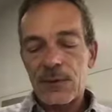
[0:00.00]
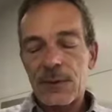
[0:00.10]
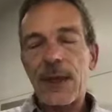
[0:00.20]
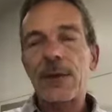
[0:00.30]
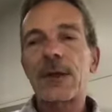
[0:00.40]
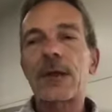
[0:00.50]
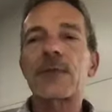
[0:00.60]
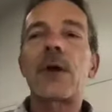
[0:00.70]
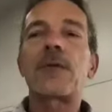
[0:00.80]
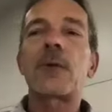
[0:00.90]
county comes
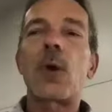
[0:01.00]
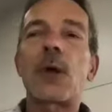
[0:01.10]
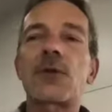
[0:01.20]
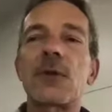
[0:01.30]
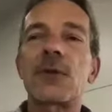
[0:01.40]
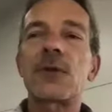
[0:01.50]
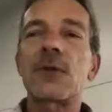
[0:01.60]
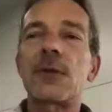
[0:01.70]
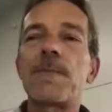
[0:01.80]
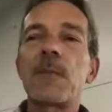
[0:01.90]
off the watch list
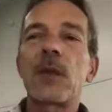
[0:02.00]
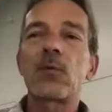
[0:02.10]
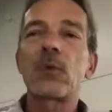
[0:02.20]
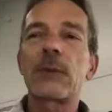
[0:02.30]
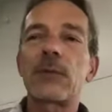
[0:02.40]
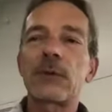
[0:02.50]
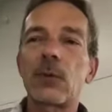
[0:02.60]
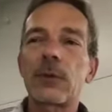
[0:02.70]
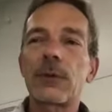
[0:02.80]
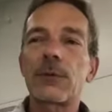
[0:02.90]
and we're able to
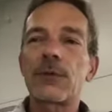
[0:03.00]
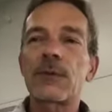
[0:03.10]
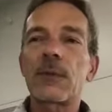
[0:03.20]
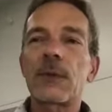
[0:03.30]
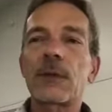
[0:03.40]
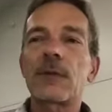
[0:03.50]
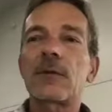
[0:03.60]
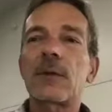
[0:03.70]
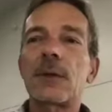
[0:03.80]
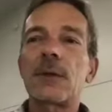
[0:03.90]
work through some
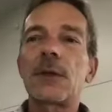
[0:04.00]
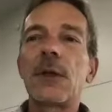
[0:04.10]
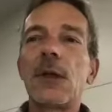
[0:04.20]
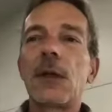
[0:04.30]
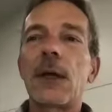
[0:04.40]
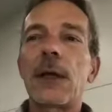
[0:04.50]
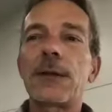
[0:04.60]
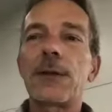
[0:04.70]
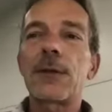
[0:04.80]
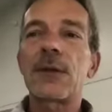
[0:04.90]
things, I
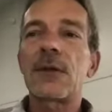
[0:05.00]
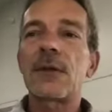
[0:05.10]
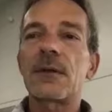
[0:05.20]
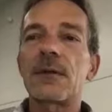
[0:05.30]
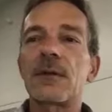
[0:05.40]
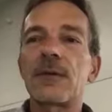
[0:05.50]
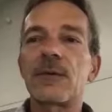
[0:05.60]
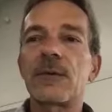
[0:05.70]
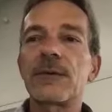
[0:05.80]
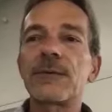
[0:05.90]
know that
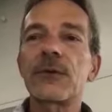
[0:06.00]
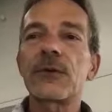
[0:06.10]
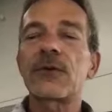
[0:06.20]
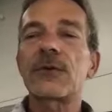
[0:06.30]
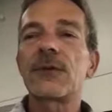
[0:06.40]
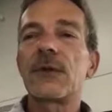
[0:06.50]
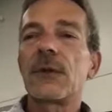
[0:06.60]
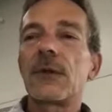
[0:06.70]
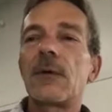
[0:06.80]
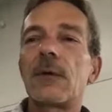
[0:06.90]
the first
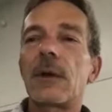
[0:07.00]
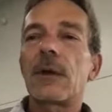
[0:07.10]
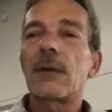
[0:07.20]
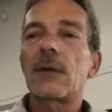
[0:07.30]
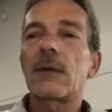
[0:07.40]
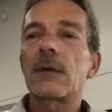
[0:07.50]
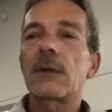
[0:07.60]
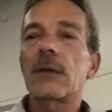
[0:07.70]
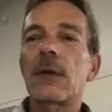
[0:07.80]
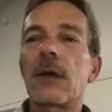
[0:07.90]

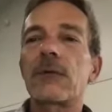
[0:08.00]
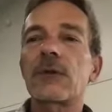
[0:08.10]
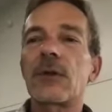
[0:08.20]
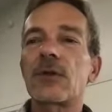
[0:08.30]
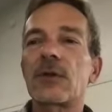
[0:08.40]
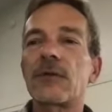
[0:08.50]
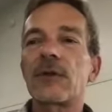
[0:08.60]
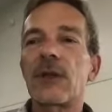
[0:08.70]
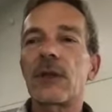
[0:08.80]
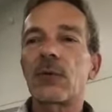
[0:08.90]
conversation of a
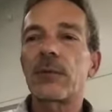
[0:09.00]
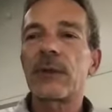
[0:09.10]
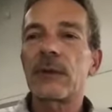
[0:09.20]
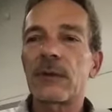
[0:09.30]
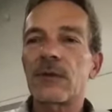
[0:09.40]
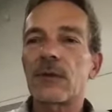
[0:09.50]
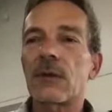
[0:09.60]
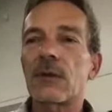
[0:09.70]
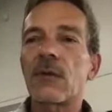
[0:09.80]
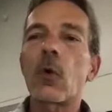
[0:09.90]
date would be at the
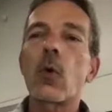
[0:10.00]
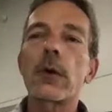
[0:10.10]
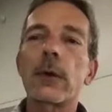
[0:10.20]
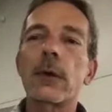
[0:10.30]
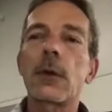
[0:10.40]
start of the quarter.